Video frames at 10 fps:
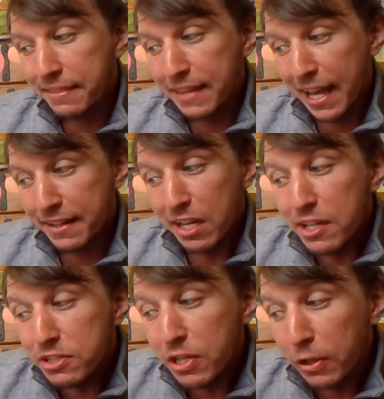And then
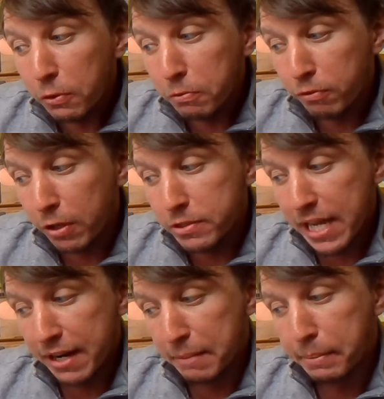Toad
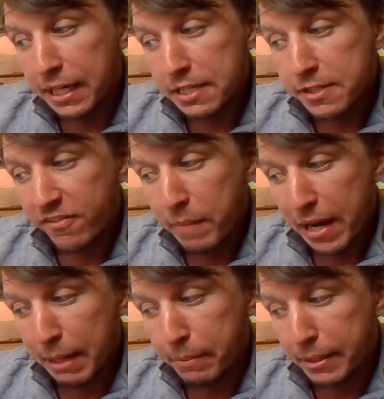wrote on a piece of
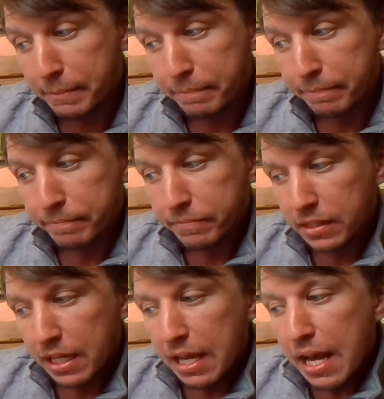paper,
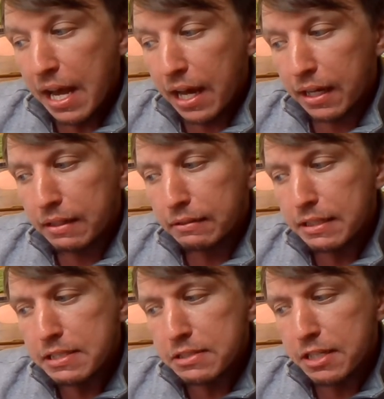A
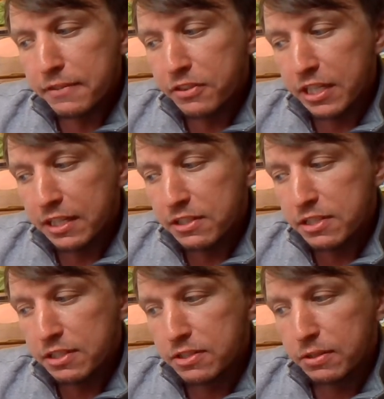list of
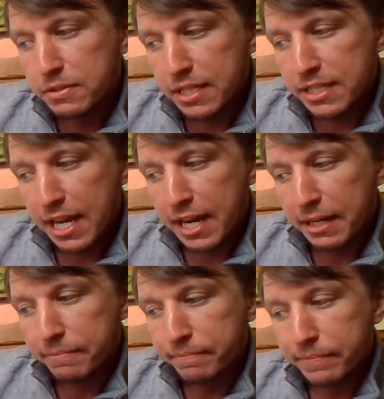things to do
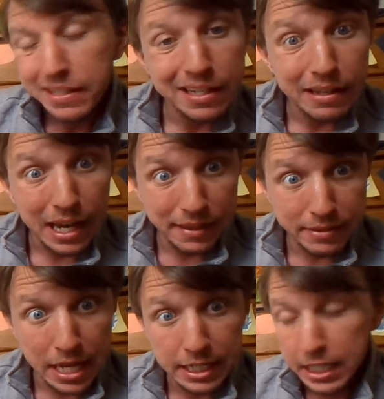today.
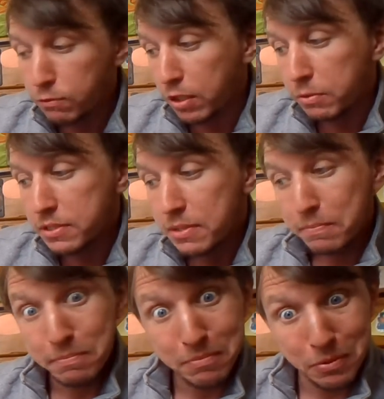And then he wrote,
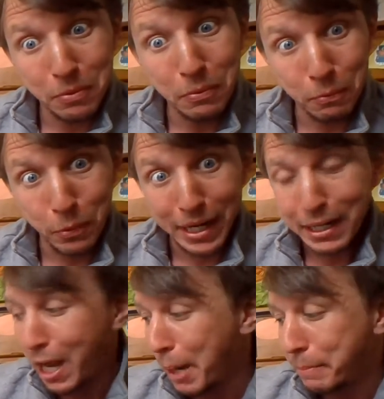
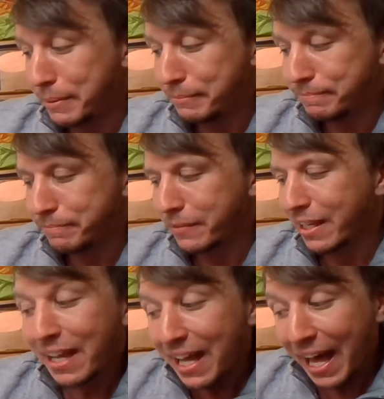Wake up.
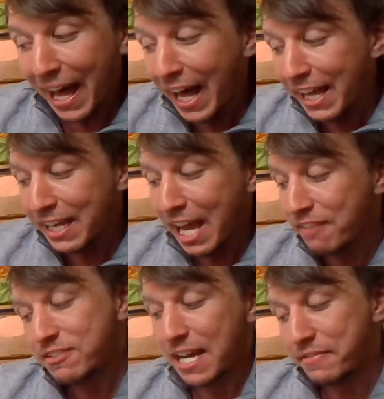I
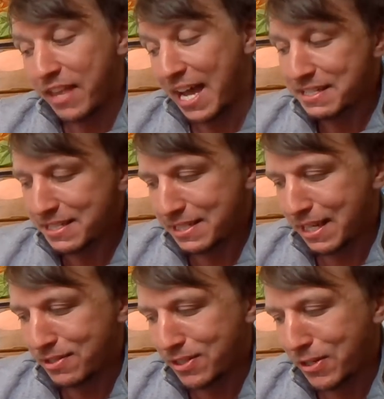have done that,
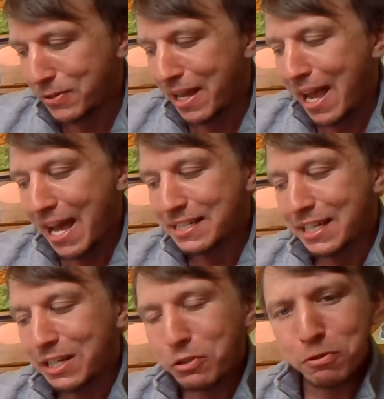said Toad, and
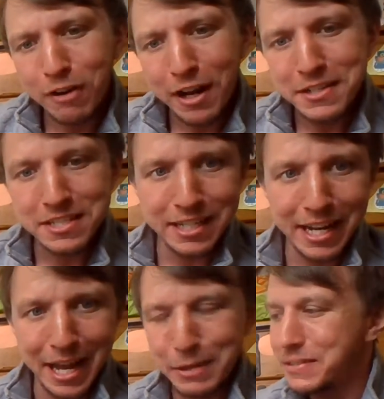he crossed
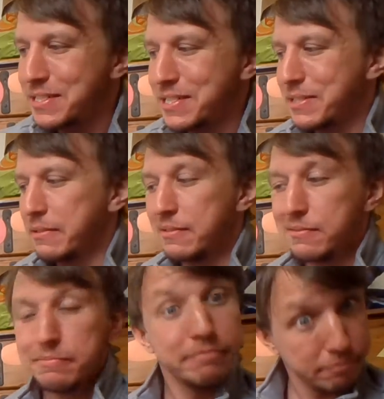it out.
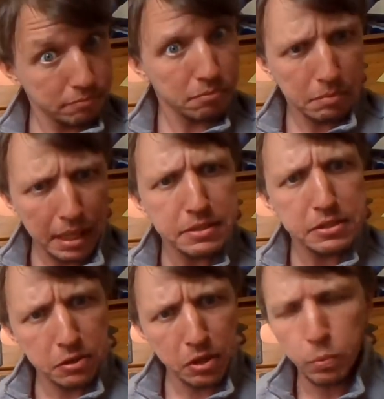
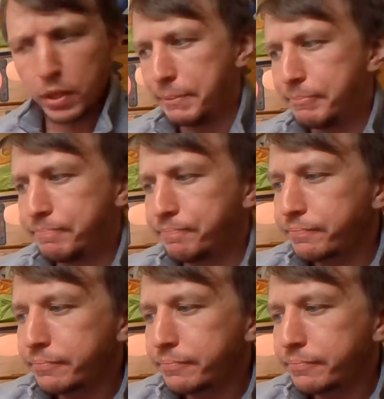That's a good one.